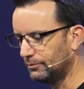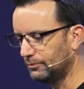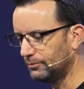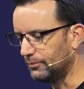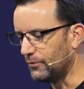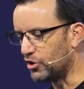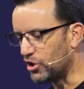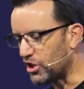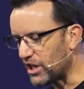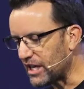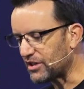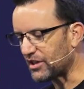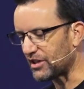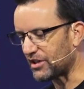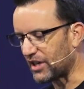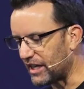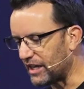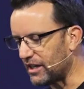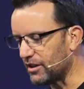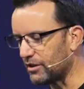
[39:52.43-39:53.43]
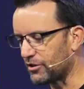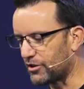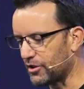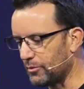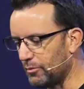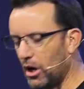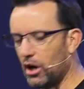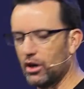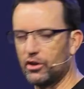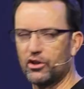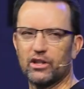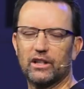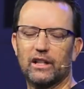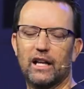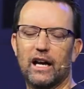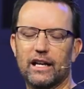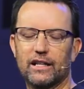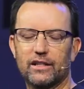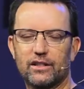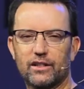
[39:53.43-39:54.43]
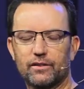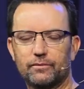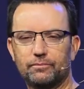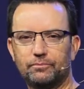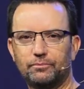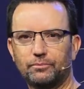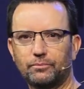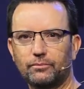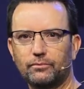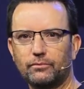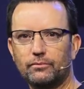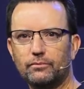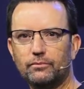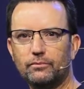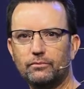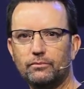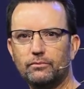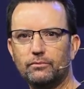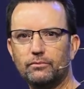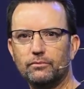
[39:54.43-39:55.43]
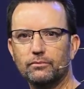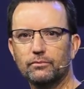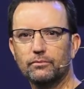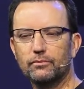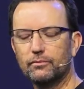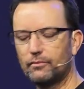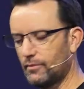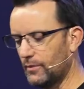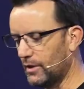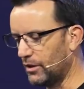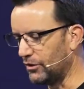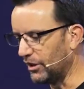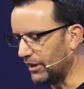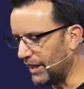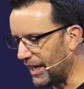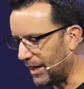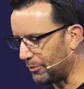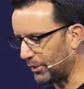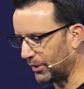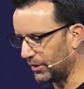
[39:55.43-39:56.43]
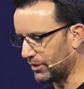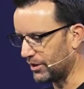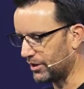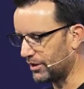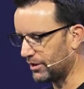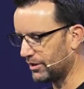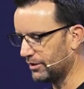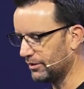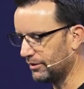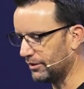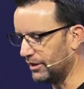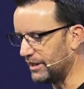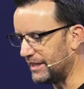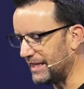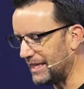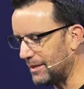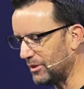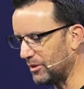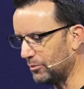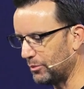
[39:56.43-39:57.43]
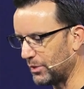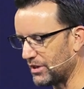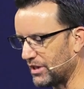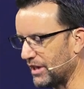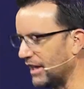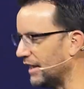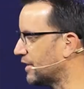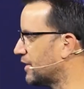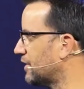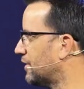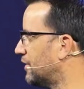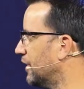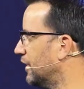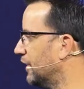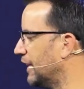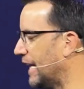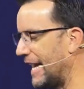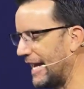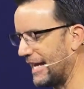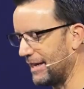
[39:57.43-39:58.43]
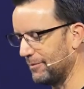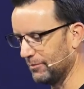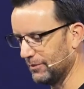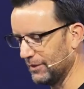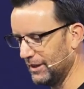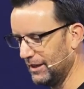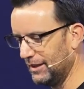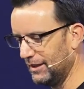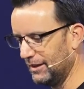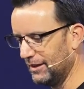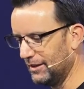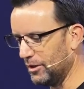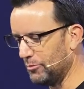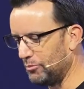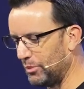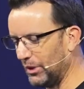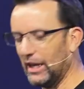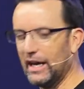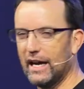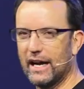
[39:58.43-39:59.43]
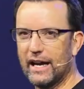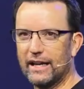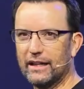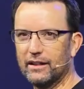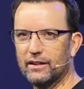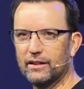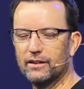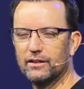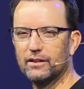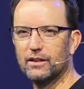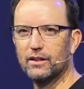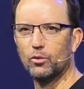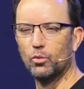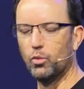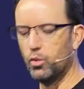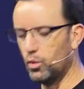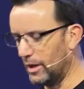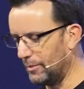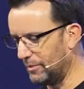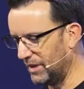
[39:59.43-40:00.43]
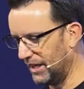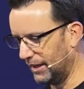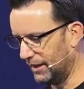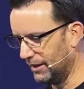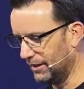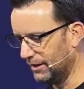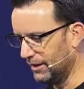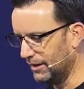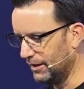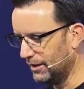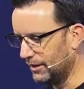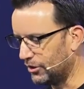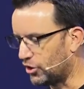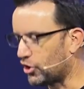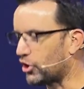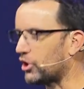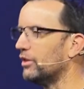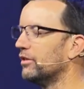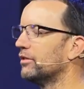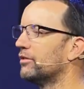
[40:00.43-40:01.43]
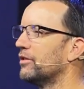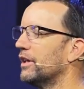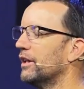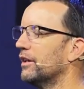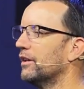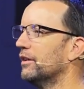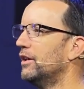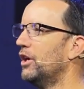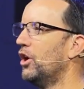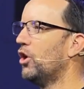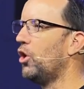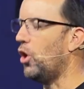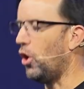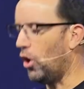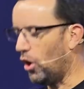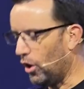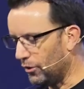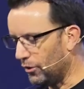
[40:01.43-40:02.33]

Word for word: Jesus heals the marginalized, the lepers, the demon possessed, the lame, the blind, women, children, all